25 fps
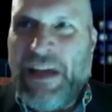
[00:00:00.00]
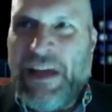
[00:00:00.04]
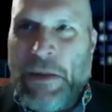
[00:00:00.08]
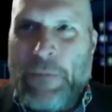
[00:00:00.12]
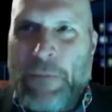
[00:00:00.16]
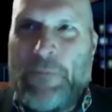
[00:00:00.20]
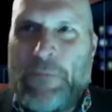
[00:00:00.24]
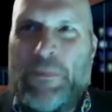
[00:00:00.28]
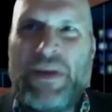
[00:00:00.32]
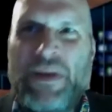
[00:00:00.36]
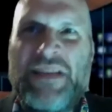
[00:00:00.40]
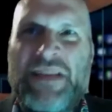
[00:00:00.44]

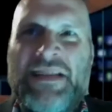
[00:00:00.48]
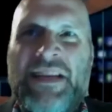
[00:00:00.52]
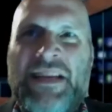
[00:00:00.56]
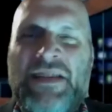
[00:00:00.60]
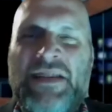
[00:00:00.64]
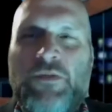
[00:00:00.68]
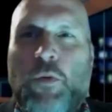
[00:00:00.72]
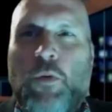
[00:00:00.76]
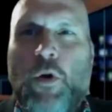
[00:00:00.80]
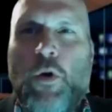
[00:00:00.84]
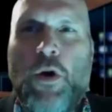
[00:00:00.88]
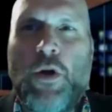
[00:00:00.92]

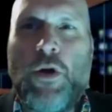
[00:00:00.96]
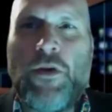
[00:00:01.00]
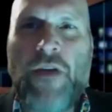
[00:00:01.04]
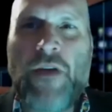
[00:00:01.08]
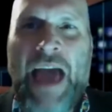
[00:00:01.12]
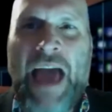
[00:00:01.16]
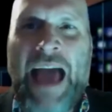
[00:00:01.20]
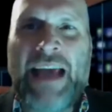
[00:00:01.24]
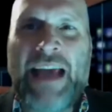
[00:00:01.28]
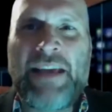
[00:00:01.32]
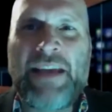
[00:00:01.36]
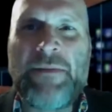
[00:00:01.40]
business world
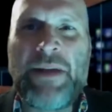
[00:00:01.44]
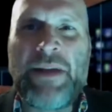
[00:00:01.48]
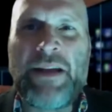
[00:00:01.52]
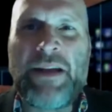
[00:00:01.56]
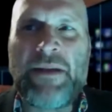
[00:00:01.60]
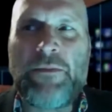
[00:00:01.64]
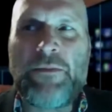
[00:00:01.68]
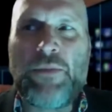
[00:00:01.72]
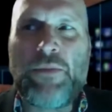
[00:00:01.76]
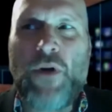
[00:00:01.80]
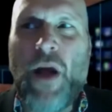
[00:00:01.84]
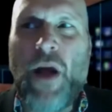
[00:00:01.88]

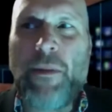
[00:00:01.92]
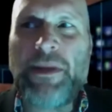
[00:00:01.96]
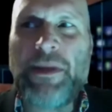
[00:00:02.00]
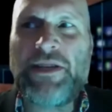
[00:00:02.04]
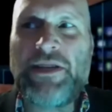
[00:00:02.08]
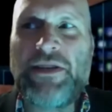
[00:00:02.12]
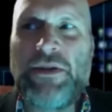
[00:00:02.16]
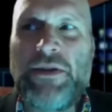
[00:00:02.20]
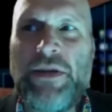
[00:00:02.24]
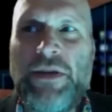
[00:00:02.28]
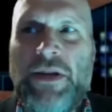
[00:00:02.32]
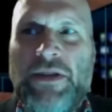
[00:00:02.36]
acumen, probably
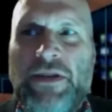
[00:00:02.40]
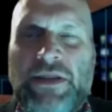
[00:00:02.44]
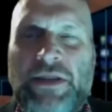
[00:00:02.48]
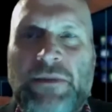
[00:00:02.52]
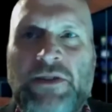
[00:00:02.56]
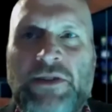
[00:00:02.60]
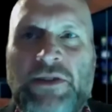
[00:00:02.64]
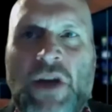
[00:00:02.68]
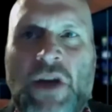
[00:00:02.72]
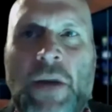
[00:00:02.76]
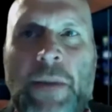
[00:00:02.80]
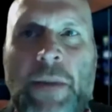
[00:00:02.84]
2 years. I
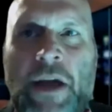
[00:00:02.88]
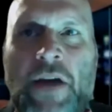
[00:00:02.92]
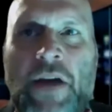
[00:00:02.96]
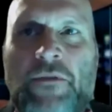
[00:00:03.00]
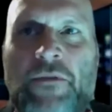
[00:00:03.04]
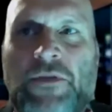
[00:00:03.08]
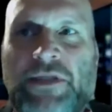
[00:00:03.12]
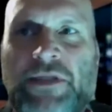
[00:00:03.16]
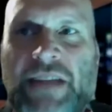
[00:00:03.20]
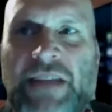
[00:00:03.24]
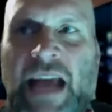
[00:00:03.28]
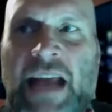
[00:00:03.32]
was on my own
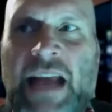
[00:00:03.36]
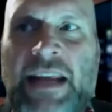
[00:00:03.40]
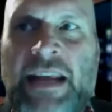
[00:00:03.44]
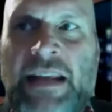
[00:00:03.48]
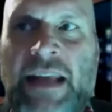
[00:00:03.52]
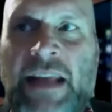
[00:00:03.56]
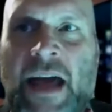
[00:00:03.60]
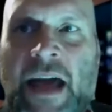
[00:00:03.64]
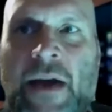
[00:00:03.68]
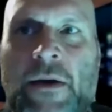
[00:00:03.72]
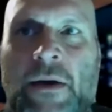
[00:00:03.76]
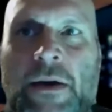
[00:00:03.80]
for 10
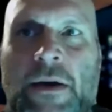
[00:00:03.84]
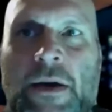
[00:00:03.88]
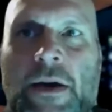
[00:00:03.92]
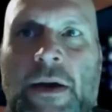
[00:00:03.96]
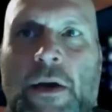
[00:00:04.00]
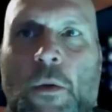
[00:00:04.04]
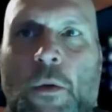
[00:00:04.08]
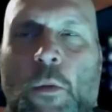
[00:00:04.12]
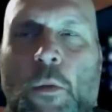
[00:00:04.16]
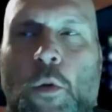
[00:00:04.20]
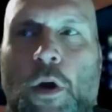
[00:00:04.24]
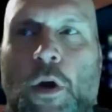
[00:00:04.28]
and now
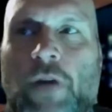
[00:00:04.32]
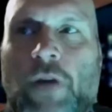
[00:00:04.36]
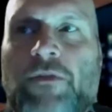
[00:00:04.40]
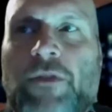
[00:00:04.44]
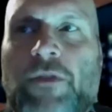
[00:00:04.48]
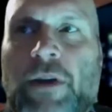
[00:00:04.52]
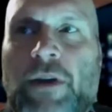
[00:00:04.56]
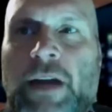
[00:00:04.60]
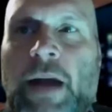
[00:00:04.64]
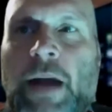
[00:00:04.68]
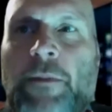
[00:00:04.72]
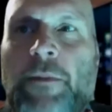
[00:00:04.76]
work
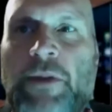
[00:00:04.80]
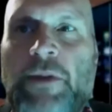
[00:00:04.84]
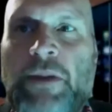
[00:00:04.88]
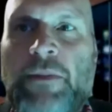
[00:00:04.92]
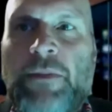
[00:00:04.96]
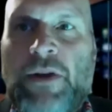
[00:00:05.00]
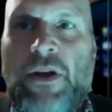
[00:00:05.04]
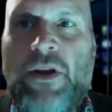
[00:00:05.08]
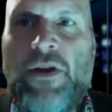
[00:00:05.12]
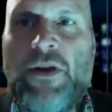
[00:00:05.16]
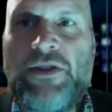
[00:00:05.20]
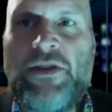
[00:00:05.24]
for a company,
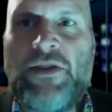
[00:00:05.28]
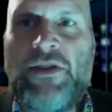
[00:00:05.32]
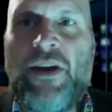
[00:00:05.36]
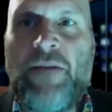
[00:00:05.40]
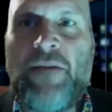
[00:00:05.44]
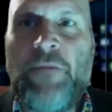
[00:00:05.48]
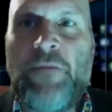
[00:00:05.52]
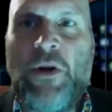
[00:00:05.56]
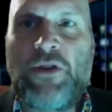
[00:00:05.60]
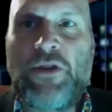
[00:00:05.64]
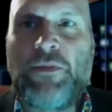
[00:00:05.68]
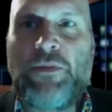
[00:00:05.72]
but also
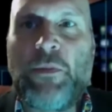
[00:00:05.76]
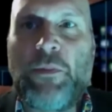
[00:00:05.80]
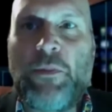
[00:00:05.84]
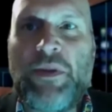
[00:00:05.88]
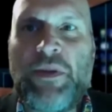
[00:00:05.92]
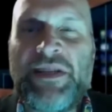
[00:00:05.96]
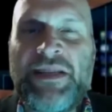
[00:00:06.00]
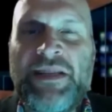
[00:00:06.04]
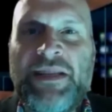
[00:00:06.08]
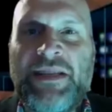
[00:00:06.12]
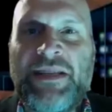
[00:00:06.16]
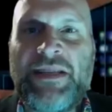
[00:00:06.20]
have multiple
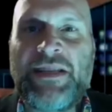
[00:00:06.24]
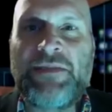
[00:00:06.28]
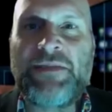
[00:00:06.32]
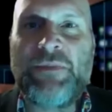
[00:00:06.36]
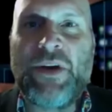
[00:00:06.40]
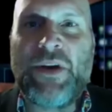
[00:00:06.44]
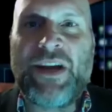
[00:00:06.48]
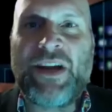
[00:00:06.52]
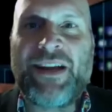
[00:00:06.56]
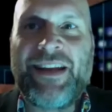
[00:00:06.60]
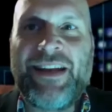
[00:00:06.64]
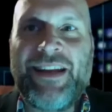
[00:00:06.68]
businesses.
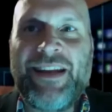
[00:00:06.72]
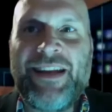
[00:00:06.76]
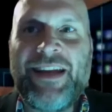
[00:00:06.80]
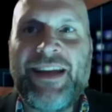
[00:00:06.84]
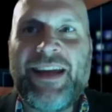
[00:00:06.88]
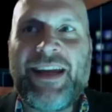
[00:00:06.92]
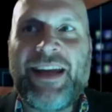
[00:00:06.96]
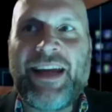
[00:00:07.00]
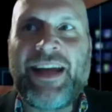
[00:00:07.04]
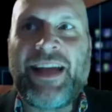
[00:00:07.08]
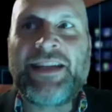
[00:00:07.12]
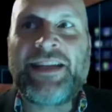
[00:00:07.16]
But
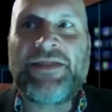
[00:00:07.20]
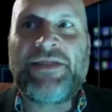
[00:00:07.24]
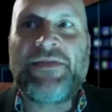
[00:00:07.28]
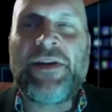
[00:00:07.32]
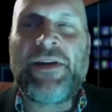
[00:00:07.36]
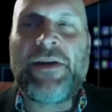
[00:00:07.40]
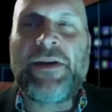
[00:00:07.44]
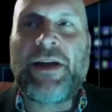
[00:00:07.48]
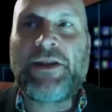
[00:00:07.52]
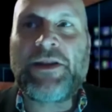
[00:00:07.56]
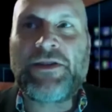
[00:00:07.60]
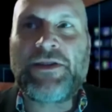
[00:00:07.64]
it's
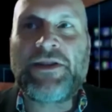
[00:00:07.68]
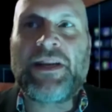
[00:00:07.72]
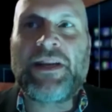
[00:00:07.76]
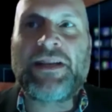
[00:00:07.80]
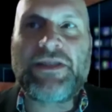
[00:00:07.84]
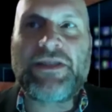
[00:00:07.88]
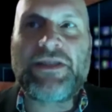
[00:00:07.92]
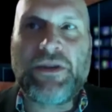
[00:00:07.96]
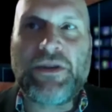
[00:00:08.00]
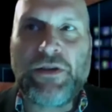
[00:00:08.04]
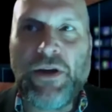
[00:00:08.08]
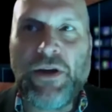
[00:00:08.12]
very
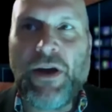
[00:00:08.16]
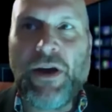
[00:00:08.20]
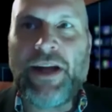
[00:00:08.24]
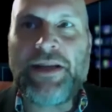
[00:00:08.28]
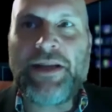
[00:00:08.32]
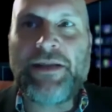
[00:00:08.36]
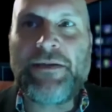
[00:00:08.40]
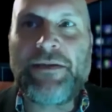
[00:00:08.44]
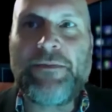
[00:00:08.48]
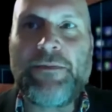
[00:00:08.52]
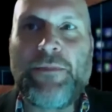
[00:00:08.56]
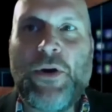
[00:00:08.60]
interesting. So go
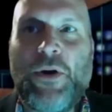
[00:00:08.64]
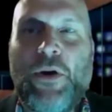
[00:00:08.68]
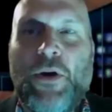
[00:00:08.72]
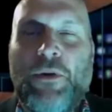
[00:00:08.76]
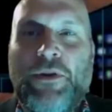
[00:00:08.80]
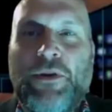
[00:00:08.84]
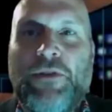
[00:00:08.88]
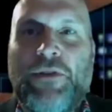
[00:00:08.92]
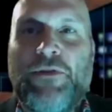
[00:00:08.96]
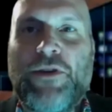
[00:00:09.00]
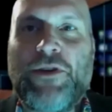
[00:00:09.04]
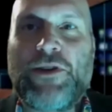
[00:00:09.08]
ahead, Pearl,
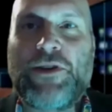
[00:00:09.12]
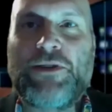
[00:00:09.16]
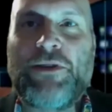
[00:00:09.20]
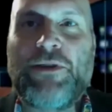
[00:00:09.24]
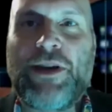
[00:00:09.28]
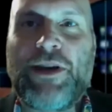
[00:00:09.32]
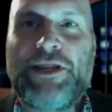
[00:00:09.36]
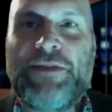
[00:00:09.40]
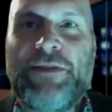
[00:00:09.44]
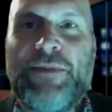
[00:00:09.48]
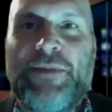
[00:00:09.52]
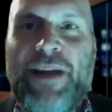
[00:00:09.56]
with your first
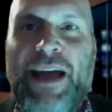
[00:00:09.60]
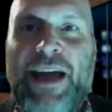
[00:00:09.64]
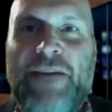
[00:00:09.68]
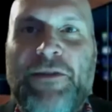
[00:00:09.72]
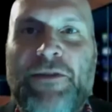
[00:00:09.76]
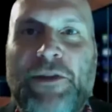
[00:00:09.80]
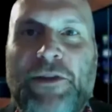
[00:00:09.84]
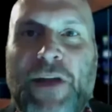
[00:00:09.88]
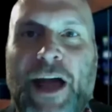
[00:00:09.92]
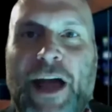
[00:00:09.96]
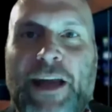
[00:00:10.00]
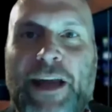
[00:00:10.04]
question, but I have
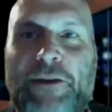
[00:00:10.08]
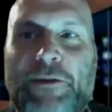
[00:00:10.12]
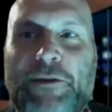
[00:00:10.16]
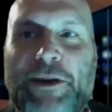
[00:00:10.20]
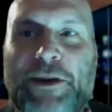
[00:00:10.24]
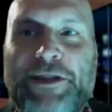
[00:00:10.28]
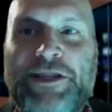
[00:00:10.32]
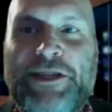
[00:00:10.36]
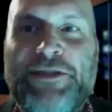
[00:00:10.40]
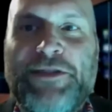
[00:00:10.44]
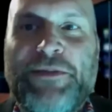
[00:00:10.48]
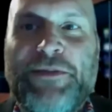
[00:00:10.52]
a lot of
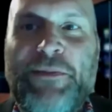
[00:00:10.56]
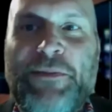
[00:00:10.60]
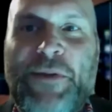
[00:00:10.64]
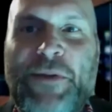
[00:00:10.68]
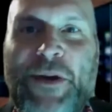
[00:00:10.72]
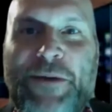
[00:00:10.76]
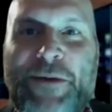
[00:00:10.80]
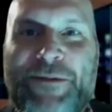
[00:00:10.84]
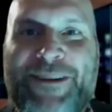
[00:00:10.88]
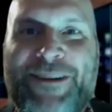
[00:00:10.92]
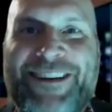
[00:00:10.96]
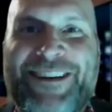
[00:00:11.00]
questions for Barbara.